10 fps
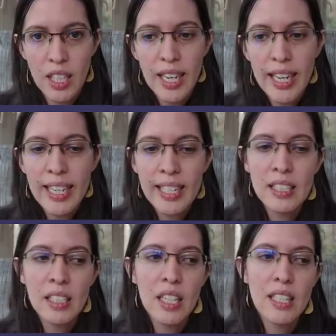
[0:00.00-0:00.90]

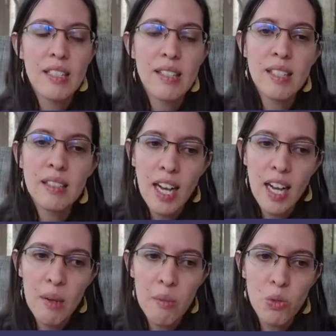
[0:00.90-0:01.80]
And
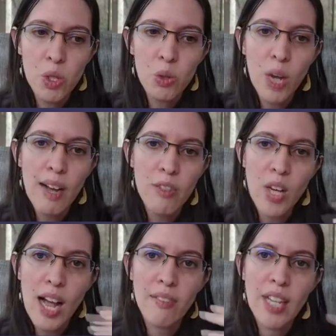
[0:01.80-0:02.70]
sometimes we do have to
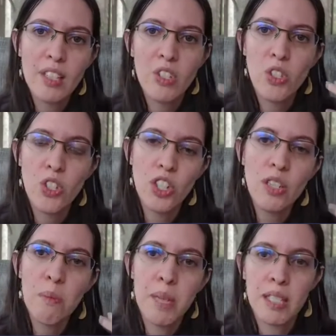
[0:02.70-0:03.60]
have that
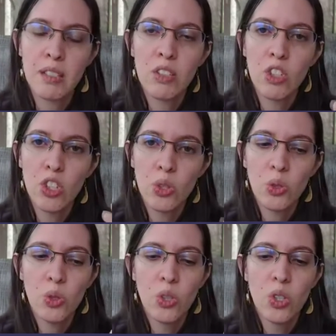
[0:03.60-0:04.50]
discernment
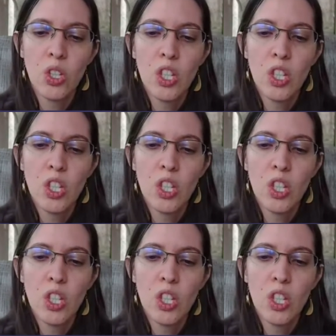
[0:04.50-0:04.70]
to